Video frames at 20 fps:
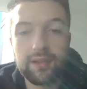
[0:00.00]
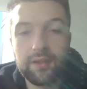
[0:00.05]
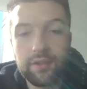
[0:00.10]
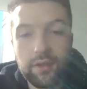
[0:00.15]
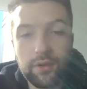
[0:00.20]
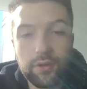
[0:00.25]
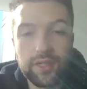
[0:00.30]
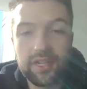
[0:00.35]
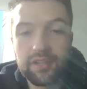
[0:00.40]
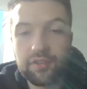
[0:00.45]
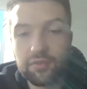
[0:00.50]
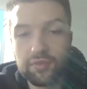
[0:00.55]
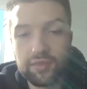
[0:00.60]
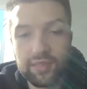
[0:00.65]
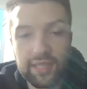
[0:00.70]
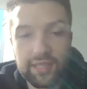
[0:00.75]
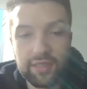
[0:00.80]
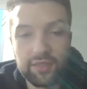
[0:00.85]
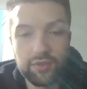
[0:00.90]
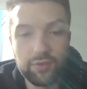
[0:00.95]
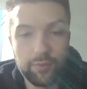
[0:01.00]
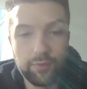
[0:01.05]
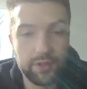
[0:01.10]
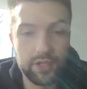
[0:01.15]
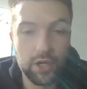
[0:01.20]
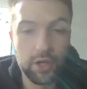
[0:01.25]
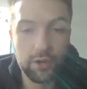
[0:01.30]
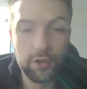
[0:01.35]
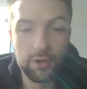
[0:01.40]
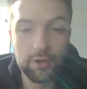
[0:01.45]
Noah Daniels is
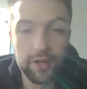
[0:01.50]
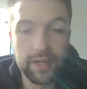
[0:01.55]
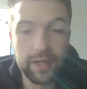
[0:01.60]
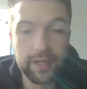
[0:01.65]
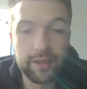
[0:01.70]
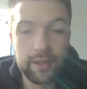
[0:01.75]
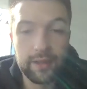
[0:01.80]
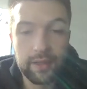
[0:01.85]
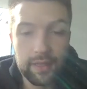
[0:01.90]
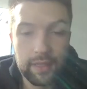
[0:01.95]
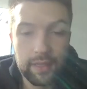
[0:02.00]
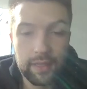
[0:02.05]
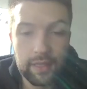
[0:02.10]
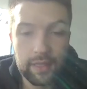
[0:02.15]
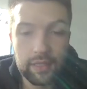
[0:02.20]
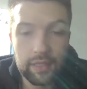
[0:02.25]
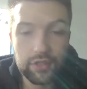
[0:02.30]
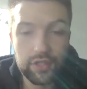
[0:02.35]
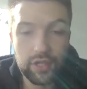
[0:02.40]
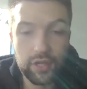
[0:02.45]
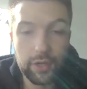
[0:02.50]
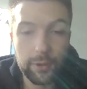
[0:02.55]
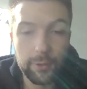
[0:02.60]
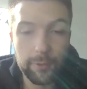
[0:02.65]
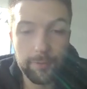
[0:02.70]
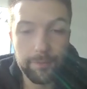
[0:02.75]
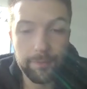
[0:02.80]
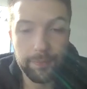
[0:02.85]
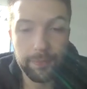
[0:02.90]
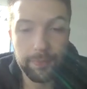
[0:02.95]
returning.
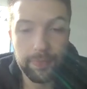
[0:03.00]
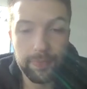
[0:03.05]
So,